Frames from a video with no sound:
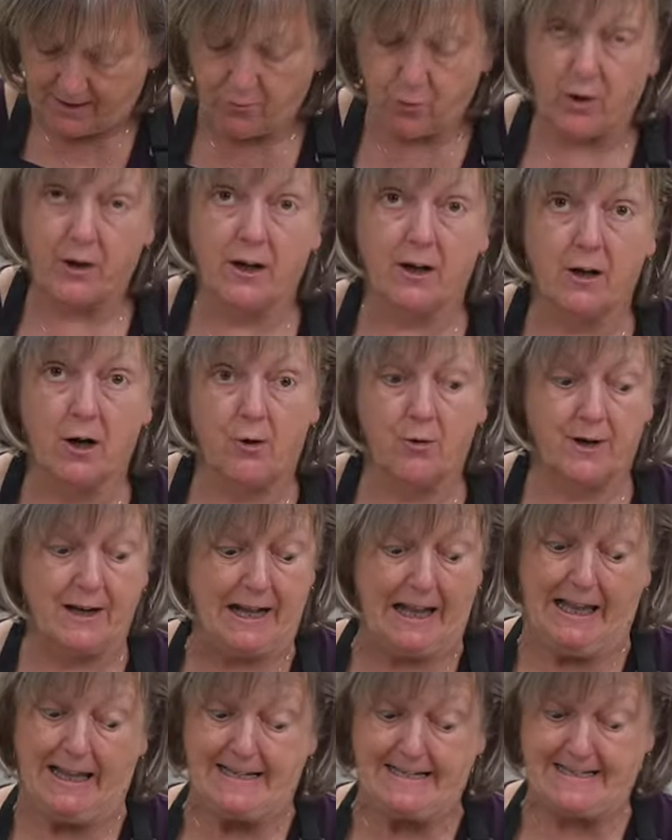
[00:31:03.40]
then we're going to go in
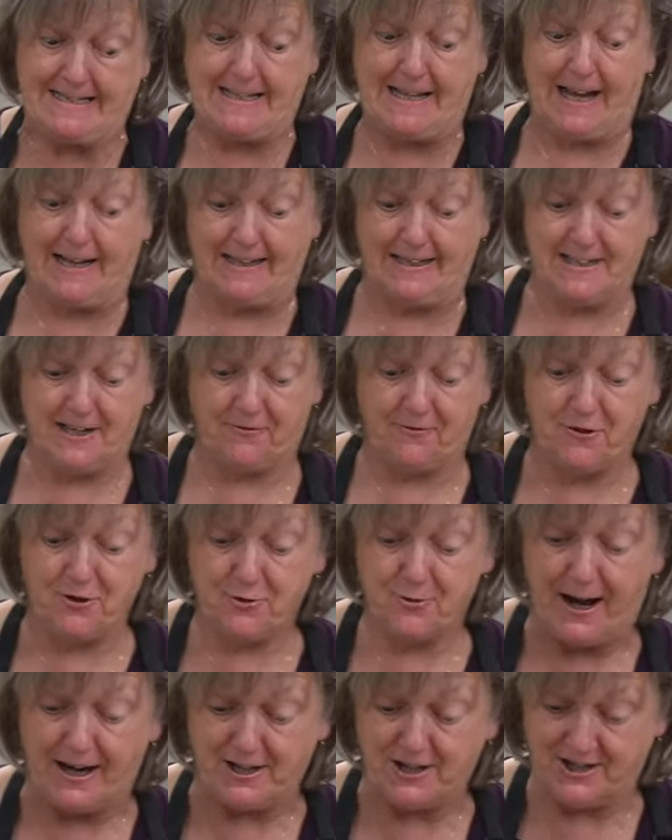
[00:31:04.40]
a slightly different
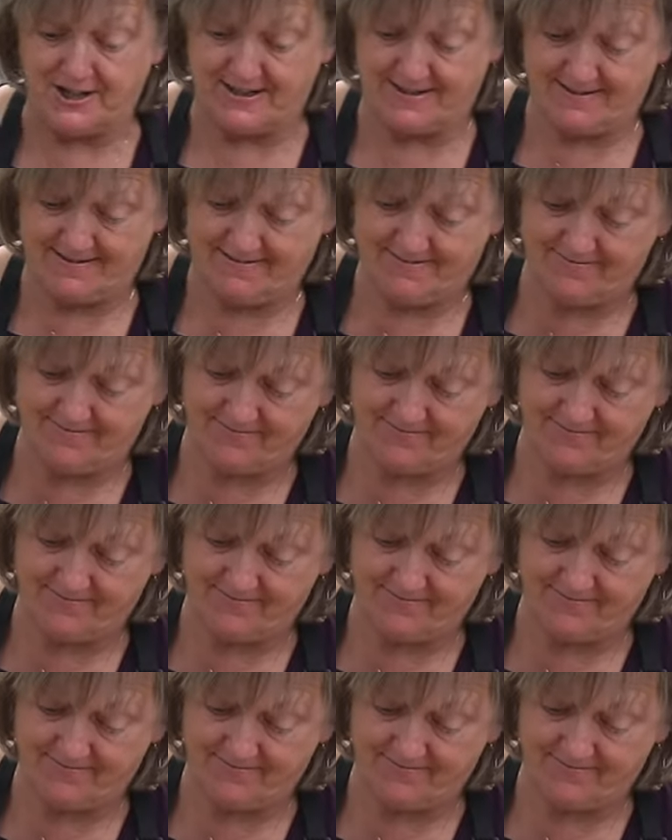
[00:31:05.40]
direction.